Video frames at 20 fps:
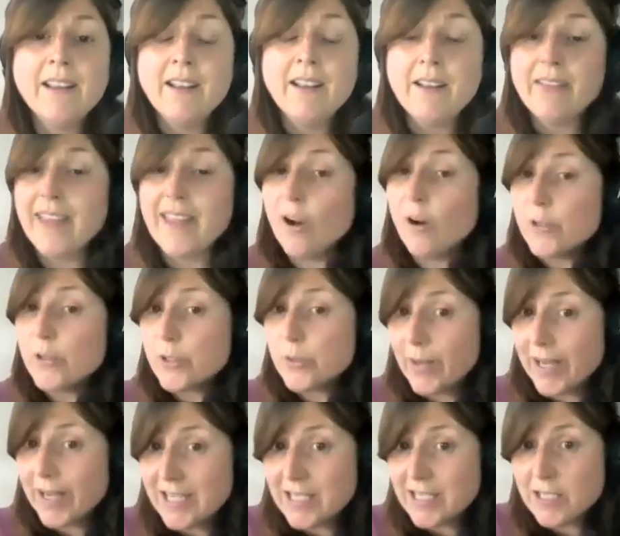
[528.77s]
They
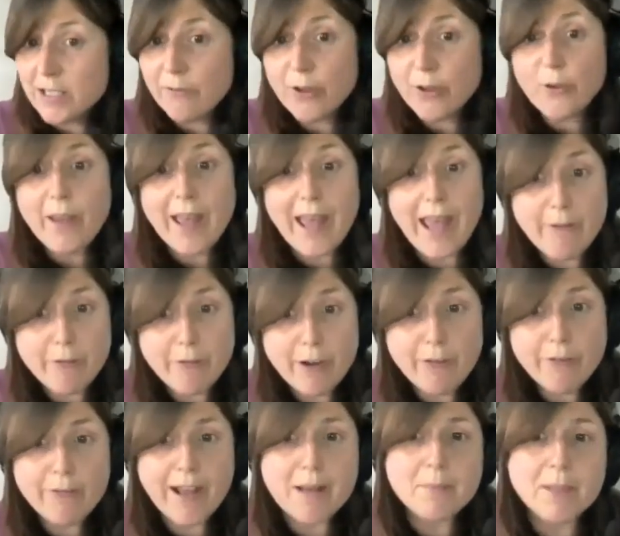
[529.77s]
also interview every
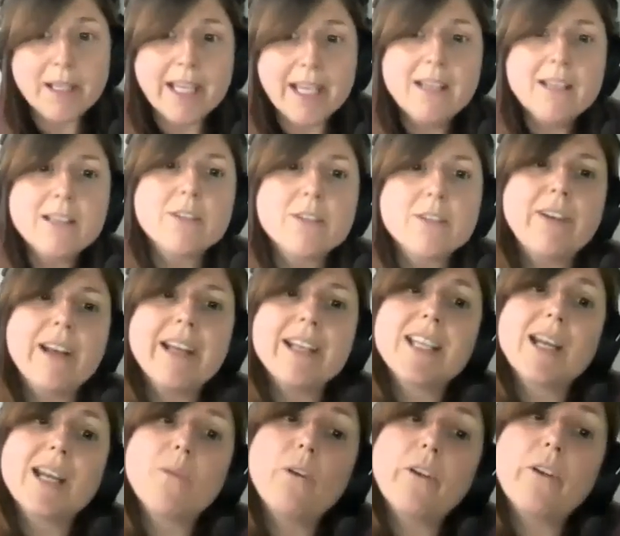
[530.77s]
family to find
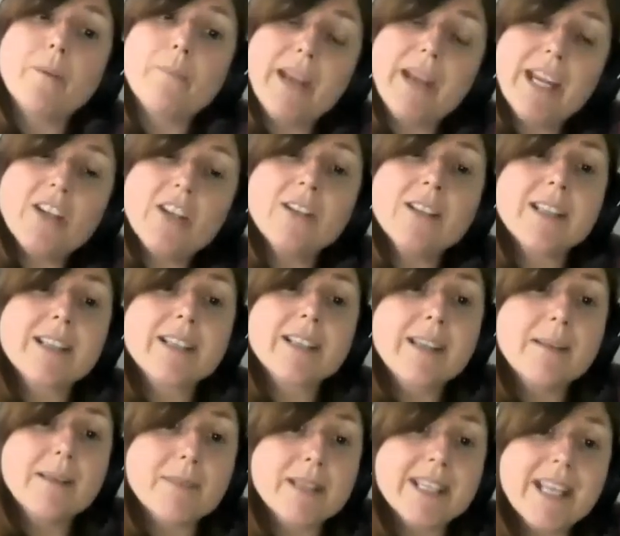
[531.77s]
out what the patients
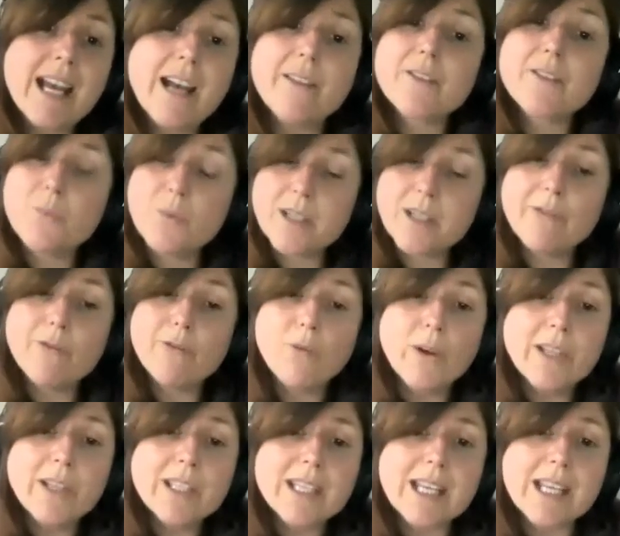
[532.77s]
themselves would have
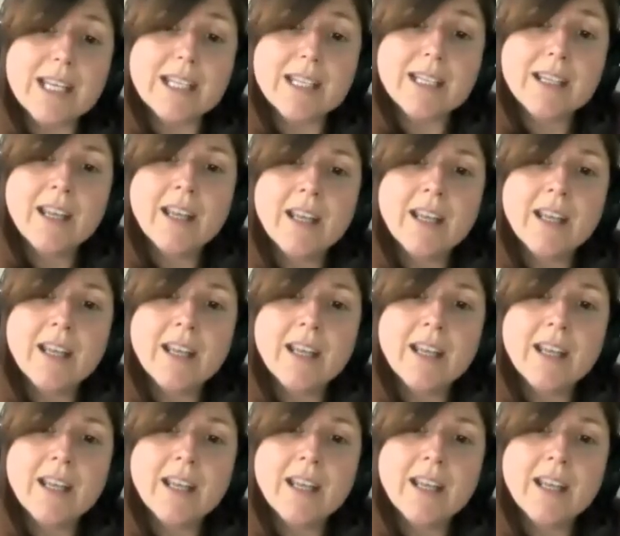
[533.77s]
wanted.